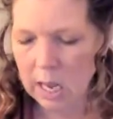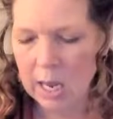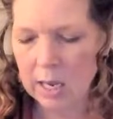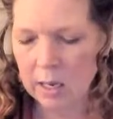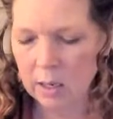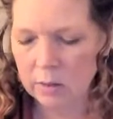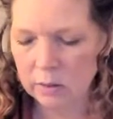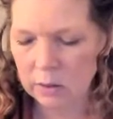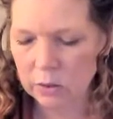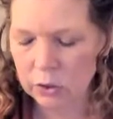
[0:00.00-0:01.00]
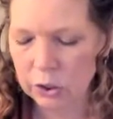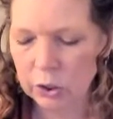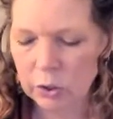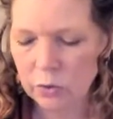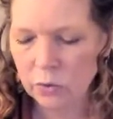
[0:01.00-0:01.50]
and
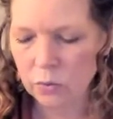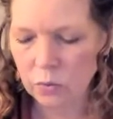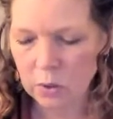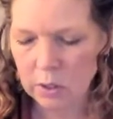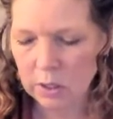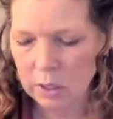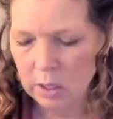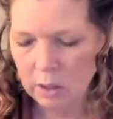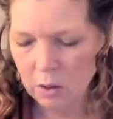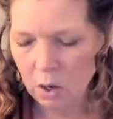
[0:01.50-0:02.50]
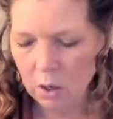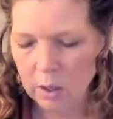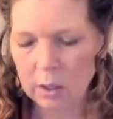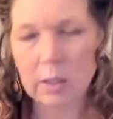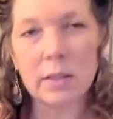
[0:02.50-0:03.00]
2
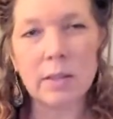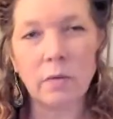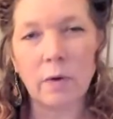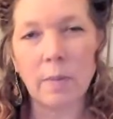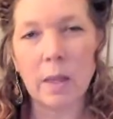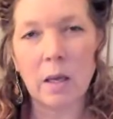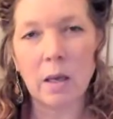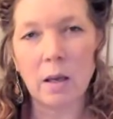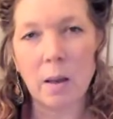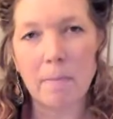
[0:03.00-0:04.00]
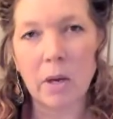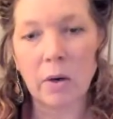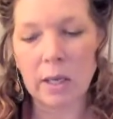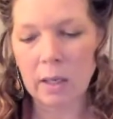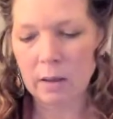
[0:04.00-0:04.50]
cards from the
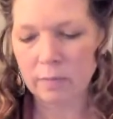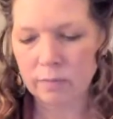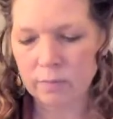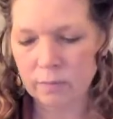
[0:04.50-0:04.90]
Marielle?